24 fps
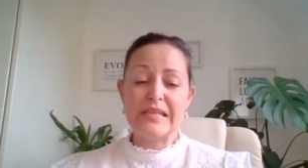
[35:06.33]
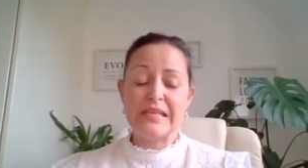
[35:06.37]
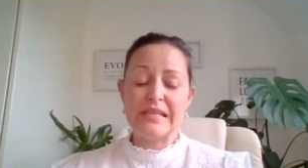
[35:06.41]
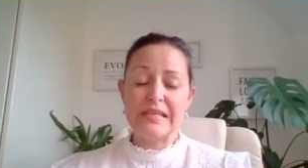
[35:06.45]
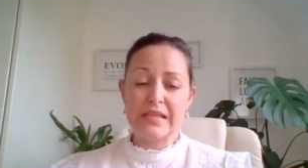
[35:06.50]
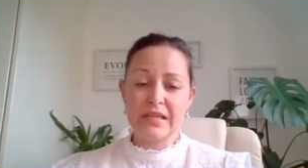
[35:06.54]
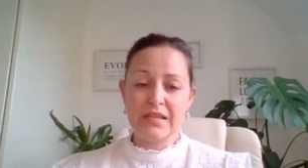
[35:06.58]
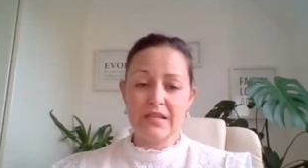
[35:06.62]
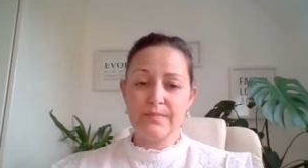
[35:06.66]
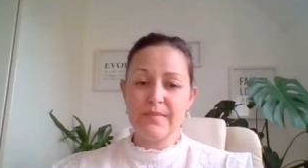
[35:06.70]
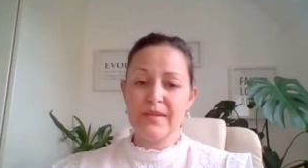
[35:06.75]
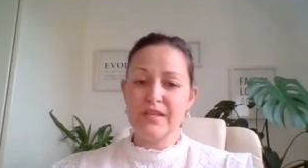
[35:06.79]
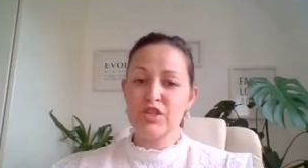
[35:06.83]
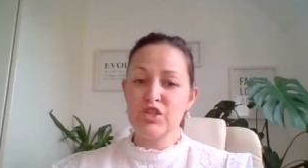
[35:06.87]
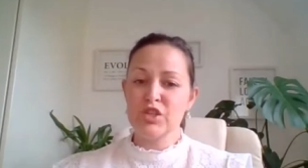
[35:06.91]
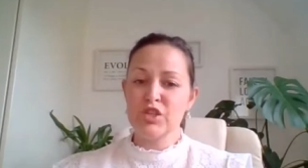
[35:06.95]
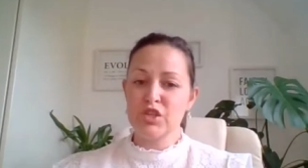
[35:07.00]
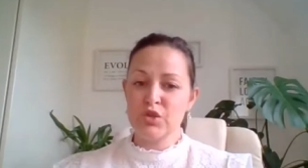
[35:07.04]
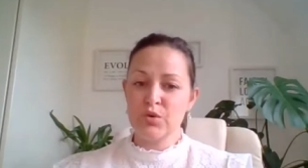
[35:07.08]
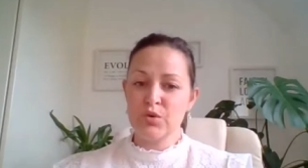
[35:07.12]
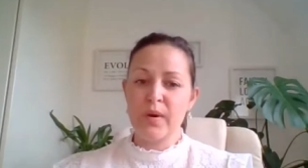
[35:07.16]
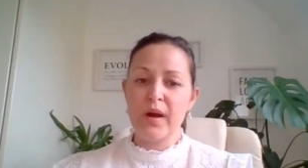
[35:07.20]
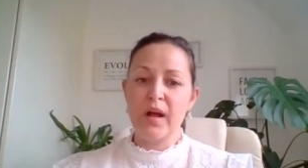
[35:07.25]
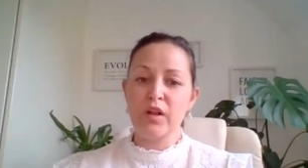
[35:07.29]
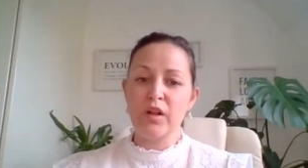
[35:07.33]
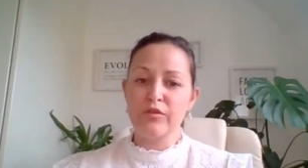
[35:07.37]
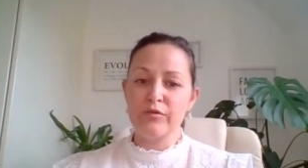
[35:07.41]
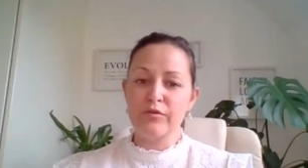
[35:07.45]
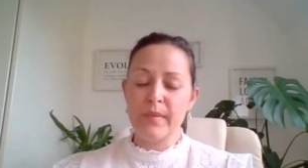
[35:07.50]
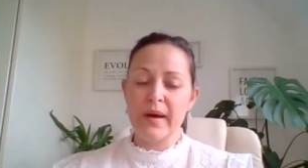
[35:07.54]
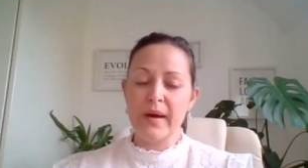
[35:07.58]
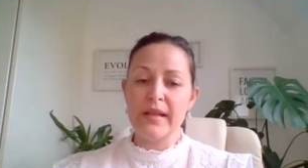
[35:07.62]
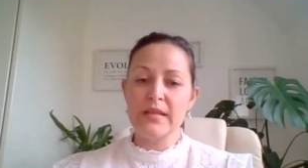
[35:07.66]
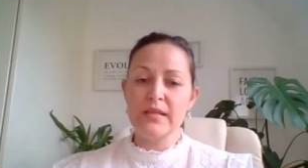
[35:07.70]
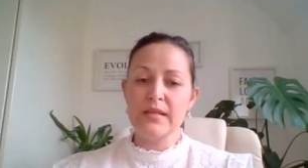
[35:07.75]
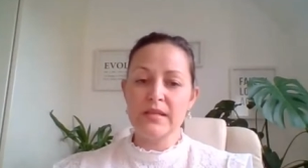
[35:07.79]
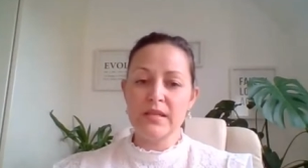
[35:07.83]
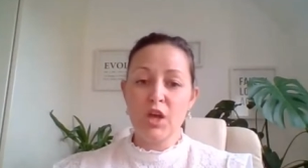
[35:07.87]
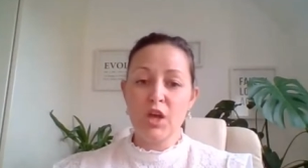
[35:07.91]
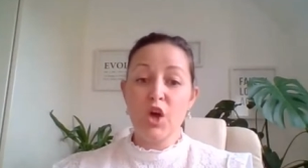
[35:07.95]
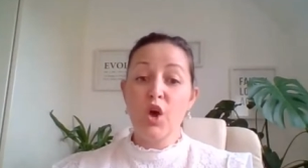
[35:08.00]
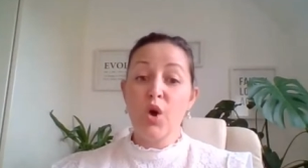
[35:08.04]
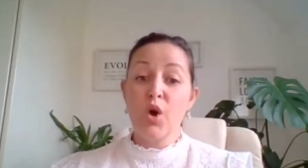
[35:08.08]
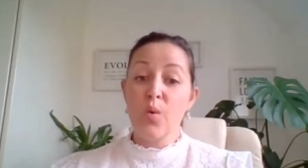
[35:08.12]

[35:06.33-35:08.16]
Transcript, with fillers: six months to twelve months,